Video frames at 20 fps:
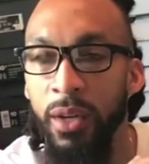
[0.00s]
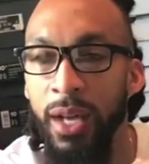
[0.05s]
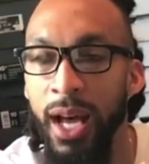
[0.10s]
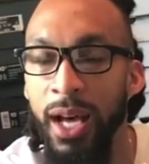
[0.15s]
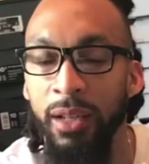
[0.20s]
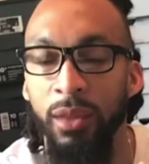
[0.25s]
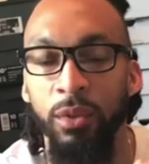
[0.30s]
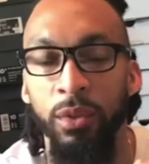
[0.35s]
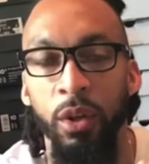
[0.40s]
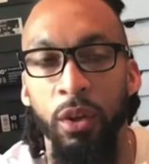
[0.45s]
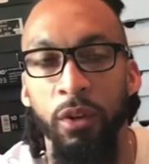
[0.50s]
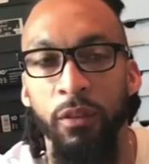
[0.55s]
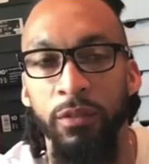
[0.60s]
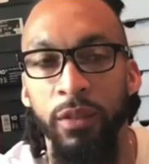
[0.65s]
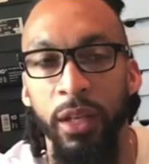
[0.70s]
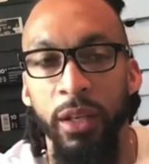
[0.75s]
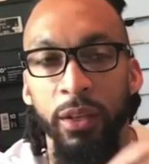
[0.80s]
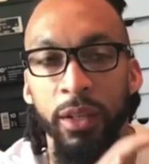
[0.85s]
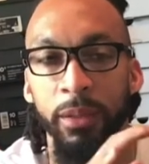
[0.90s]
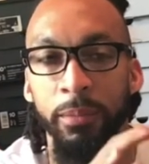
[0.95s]
I don't know if
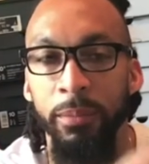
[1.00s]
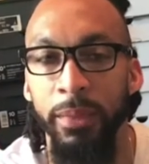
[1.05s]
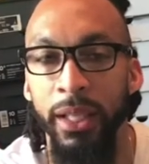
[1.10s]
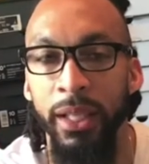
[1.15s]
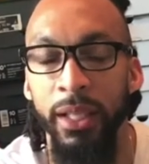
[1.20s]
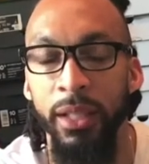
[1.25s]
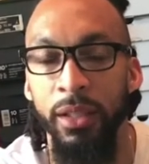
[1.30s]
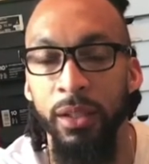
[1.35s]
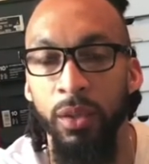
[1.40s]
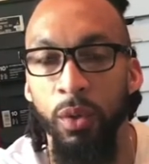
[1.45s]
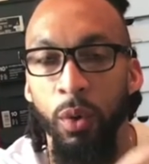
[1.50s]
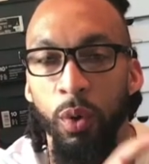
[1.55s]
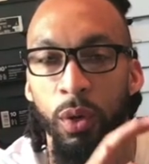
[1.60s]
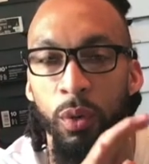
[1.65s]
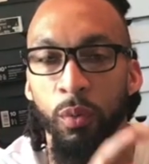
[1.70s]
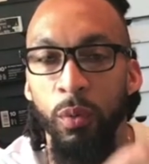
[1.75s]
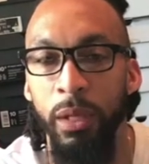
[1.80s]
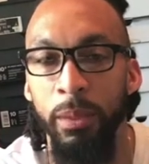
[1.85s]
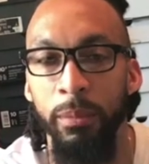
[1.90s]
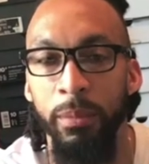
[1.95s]
they're in men's or
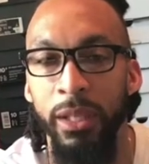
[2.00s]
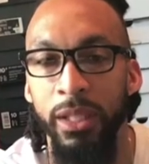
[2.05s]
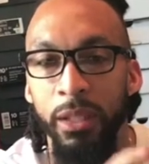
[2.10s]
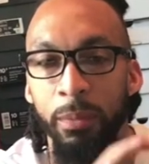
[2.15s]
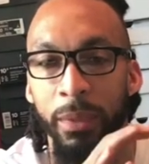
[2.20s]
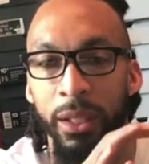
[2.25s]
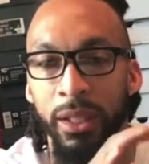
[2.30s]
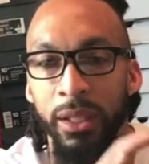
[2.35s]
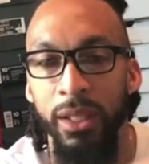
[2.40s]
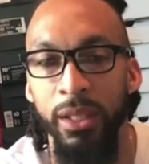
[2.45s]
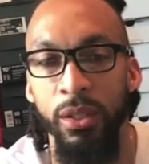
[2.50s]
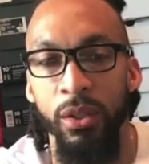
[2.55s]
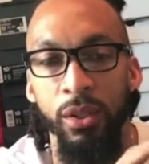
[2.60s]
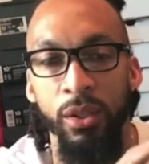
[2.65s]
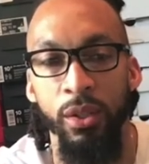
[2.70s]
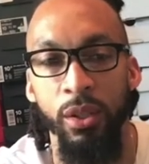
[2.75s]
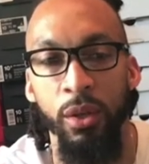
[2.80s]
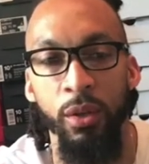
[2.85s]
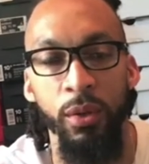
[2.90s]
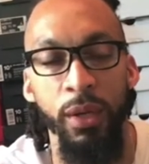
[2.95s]
women's, but these are
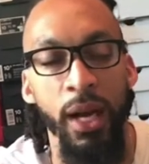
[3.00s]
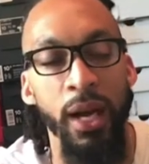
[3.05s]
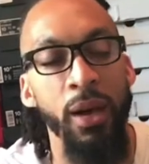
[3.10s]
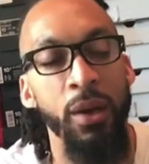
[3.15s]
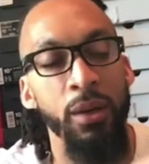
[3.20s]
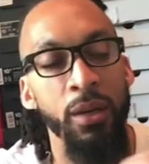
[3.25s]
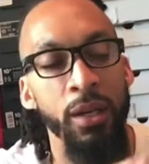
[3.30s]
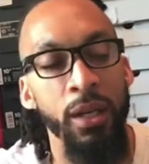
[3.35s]
sold out.